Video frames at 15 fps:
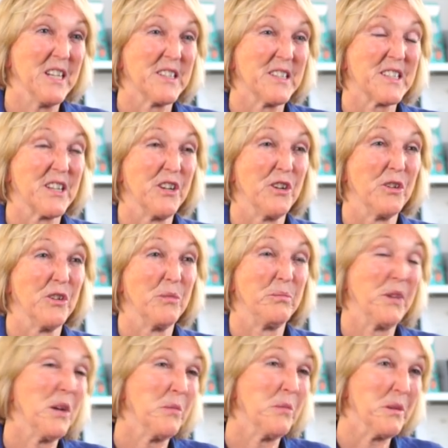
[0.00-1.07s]
So
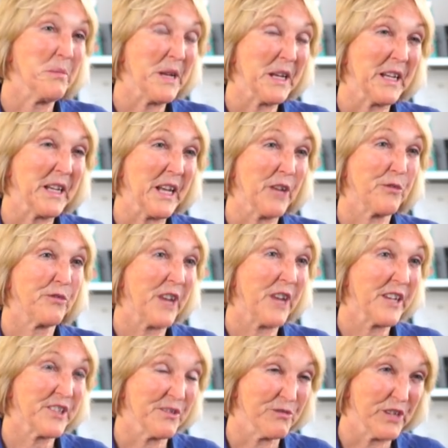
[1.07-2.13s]
Berman may get
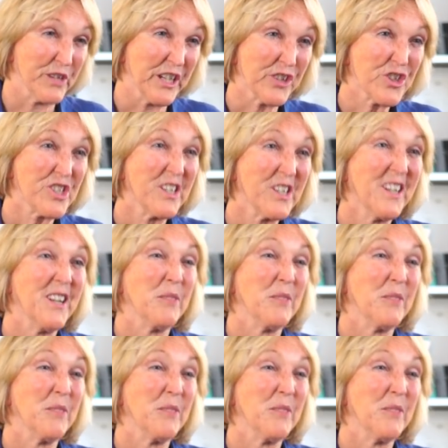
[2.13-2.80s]
fat and rich,